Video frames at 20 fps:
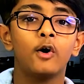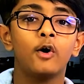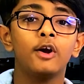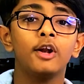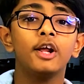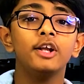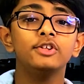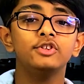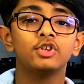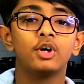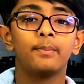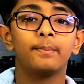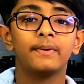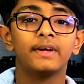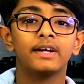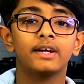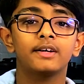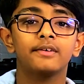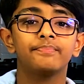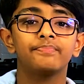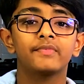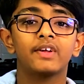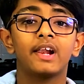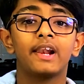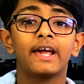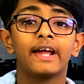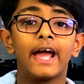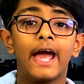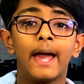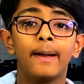Online shopping
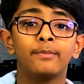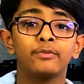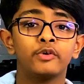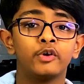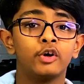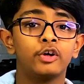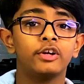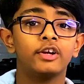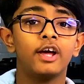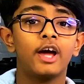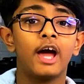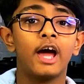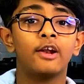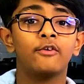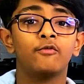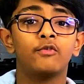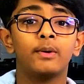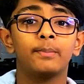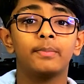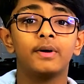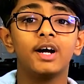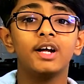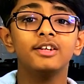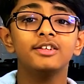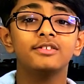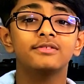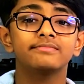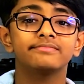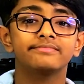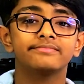like Amazon and
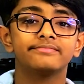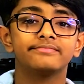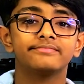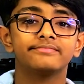Flipkart.